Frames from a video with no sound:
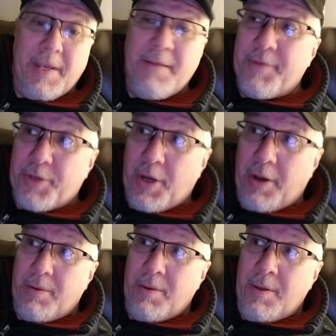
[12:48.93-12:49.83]

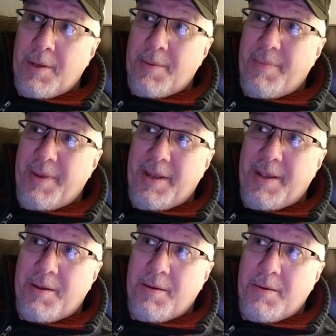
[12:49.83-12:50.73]
Infantile,
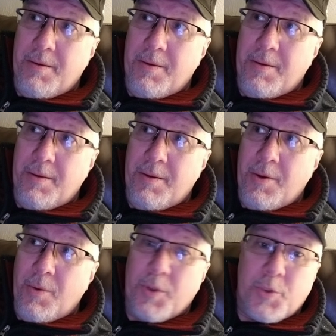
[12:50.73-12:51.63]
meaning,
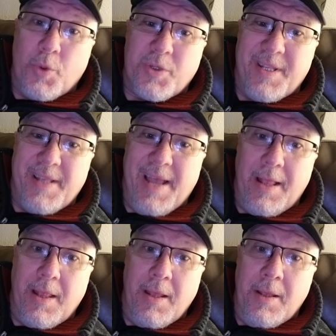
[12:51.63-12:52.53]
what's worse than
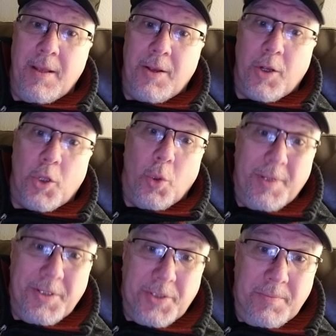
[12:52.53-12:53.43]
that?
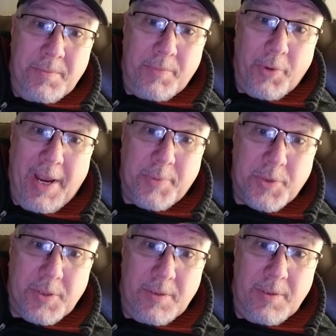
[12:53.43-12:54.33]
Globalism,
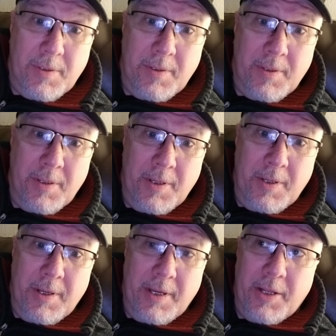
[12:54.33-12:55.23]
perhaps?
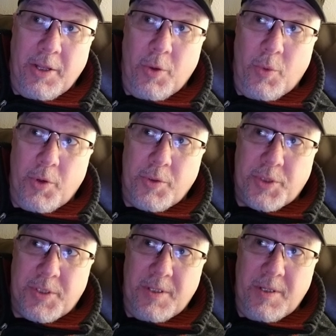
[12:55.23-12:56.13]
In other
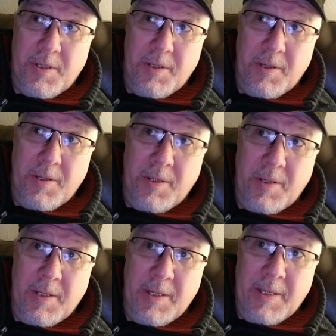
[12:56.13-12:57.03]
words,
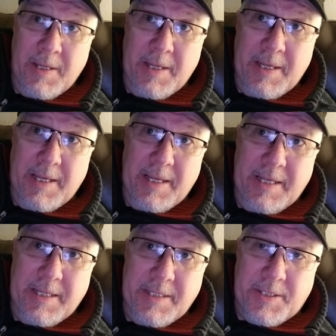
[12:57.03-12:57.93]

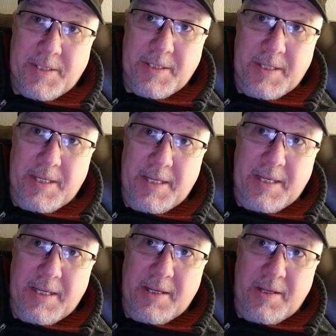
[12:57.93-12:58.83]
is
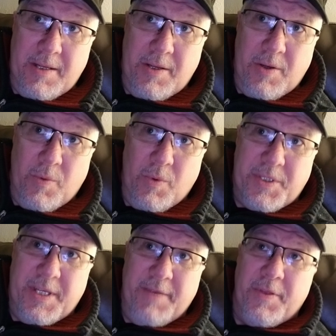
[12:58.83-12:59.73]

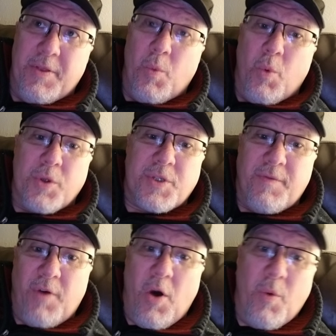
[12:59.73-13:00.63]
what's even the worst
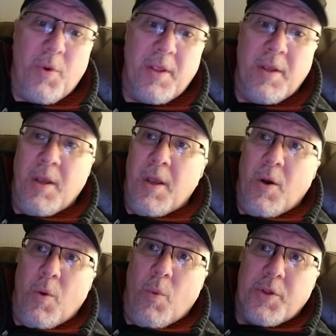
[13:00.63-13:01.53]
of all
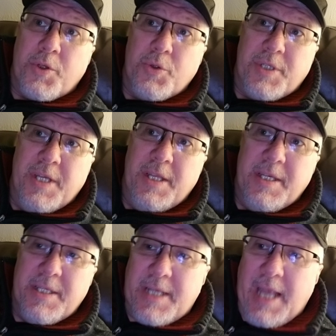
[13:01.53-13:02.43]
what you see
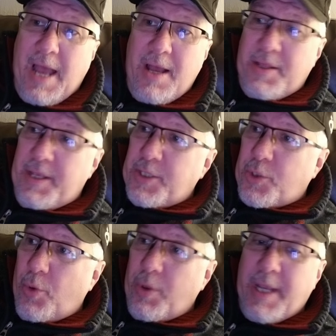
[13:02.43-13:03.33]
these
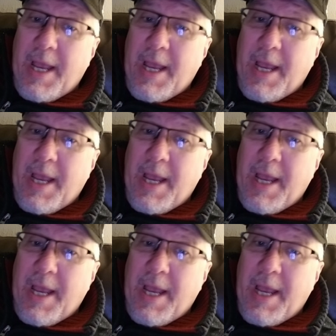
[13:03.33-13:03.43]
crony